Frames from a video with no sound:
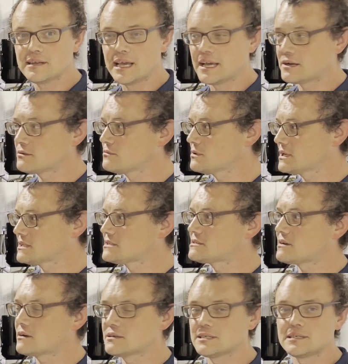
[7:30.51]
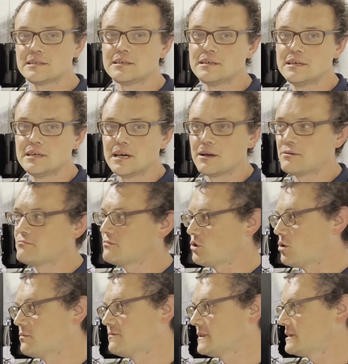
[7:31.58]
and we'll get started. And
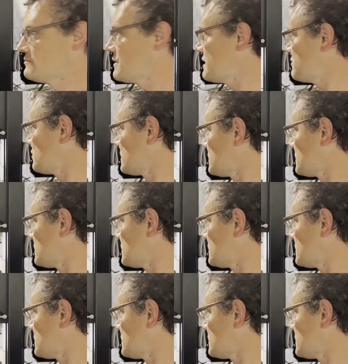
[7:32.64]
hopefully, maybe with a